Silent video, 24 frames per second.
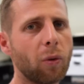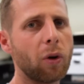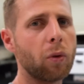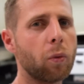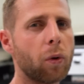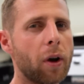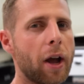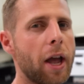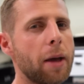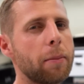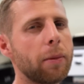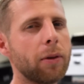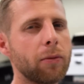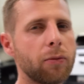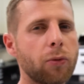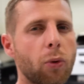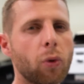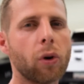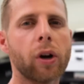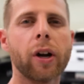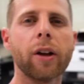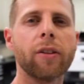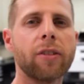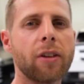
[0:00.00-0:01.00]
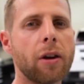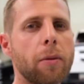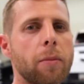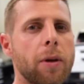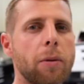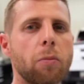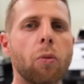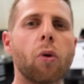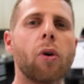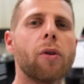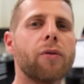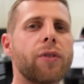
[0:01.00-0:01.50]
what we're aiming for is going to be
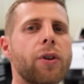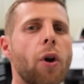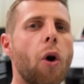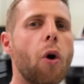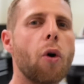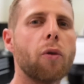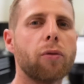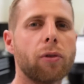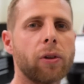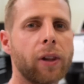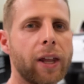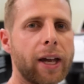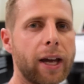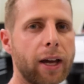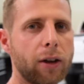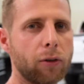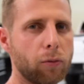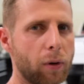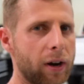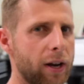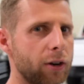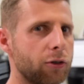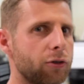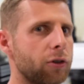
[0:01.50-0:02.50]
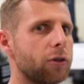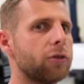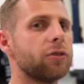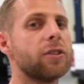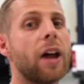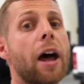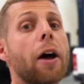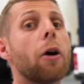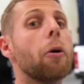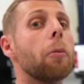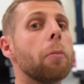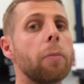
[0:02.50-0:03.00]
more of an overland Ranger
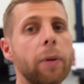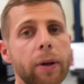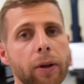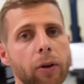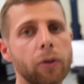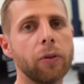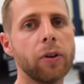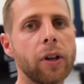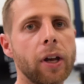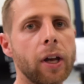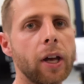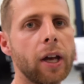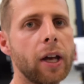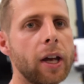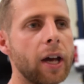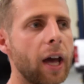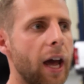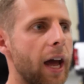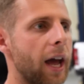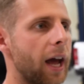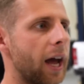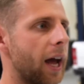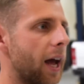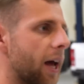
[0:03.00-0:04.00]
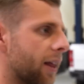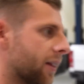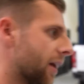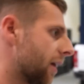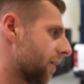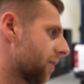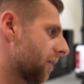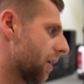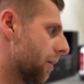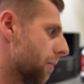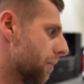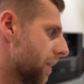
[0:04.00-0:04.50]
style build. And
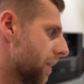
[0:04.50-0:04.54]
that's going to